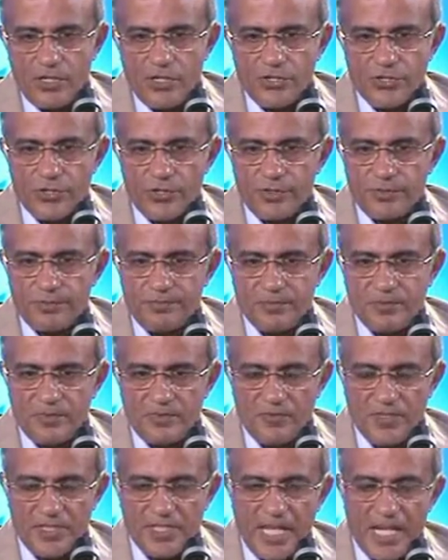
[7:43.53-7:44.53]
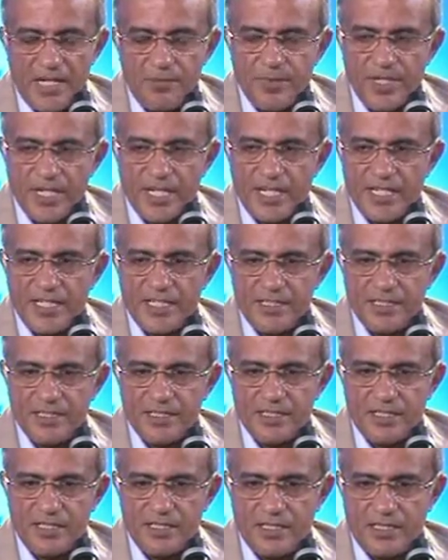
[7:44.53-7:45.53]
So with that behind,
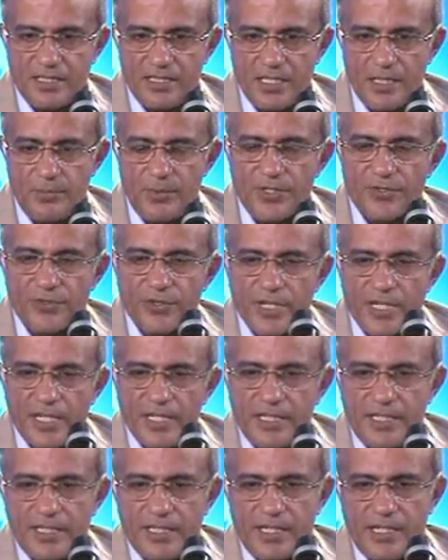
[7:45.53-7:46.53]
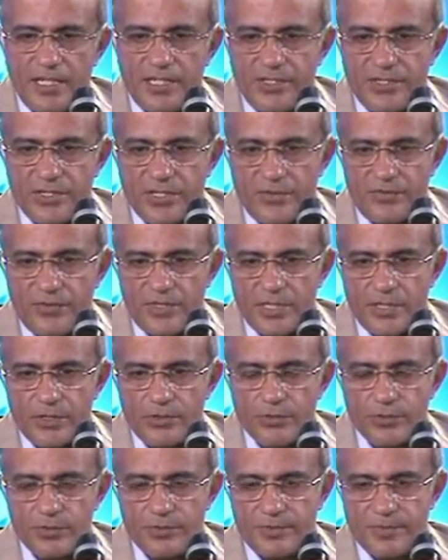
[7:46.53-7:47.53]
let me try and shift it
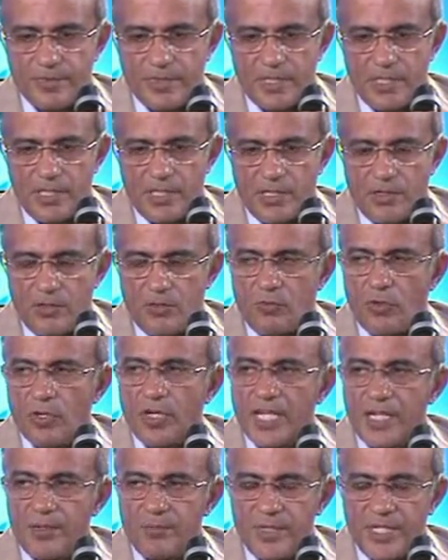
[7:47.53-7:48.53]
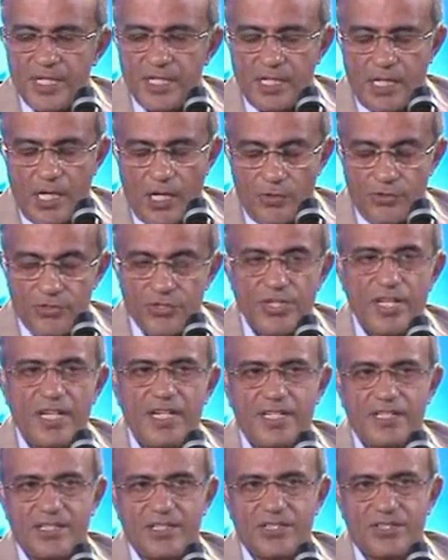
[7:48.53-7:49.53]
to what can be
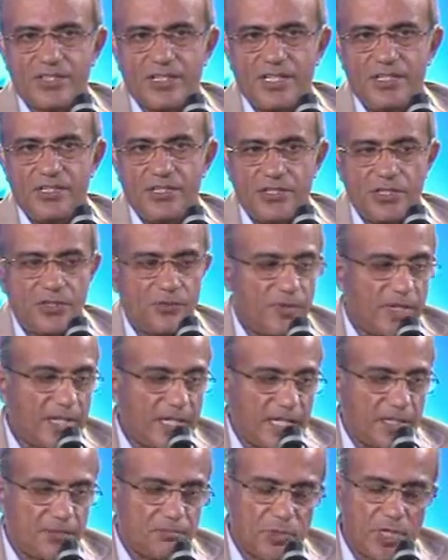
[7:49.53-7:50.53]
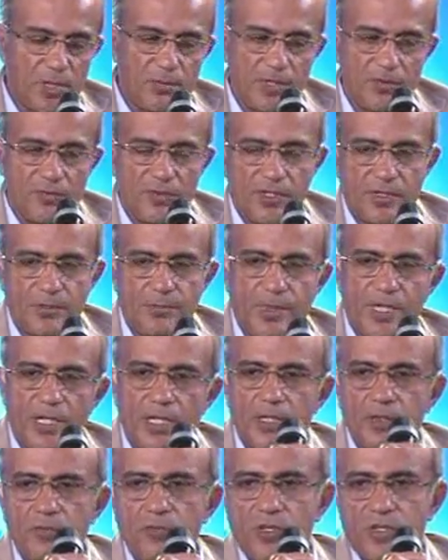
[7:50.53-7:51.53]
outside us. And this is where I probably want to
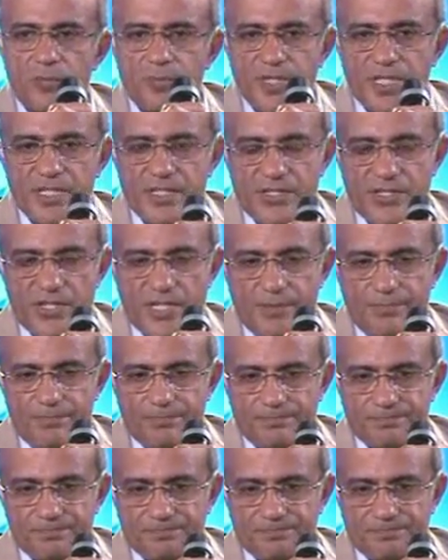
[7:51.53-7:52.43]
build on what Peter said.